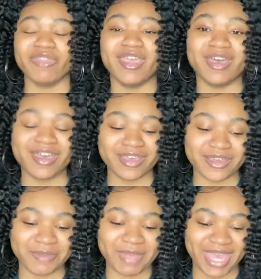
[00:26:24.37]

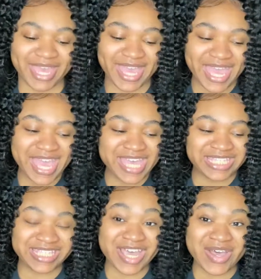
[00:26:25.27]
um
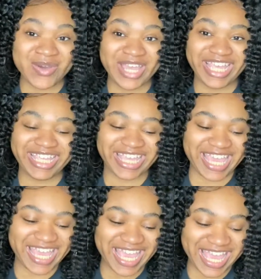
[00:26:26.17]
so
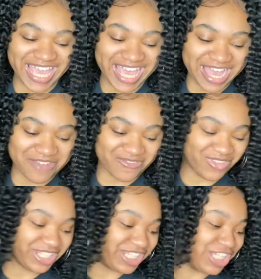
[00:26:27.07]
yeah i'm
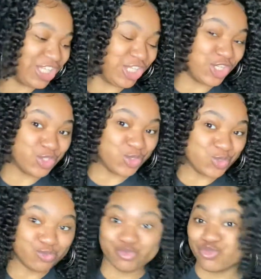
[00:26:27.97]
feeling cute
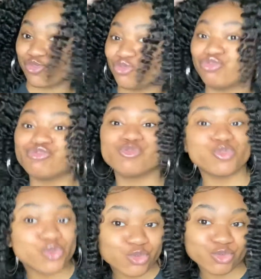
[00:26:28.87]
mm
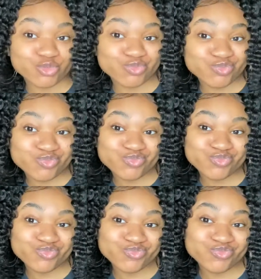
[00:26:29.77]
-hmm
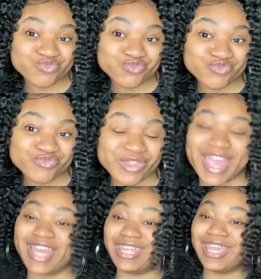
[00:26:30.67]

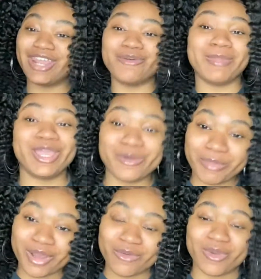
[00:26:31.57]
I ain't got no makeup
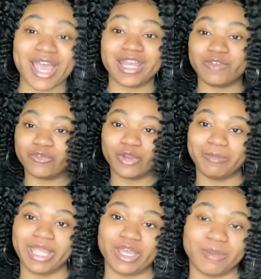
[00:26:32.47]
on. Well, I never wear
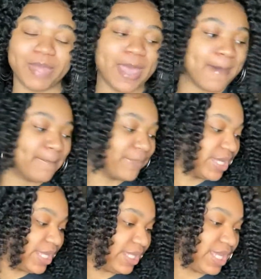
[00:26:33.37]
makeup.
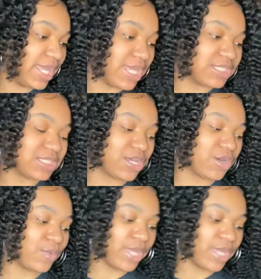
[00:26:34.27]
But yeah, so